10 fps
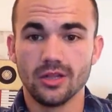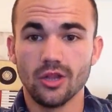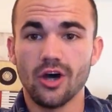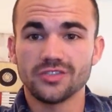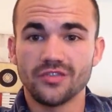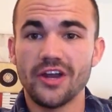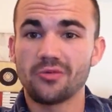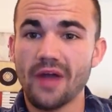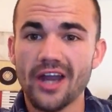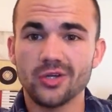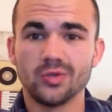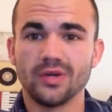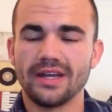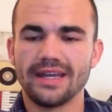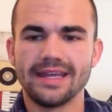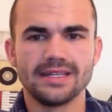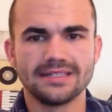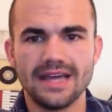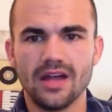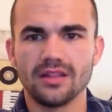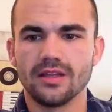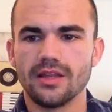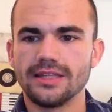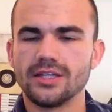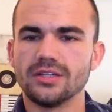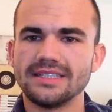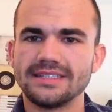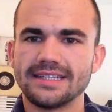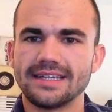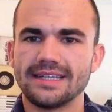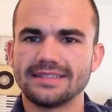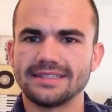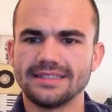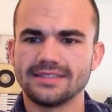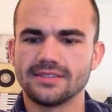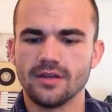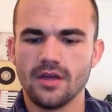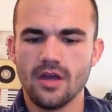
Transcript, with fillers: law is very radical, and he could sound legalistic in a sense,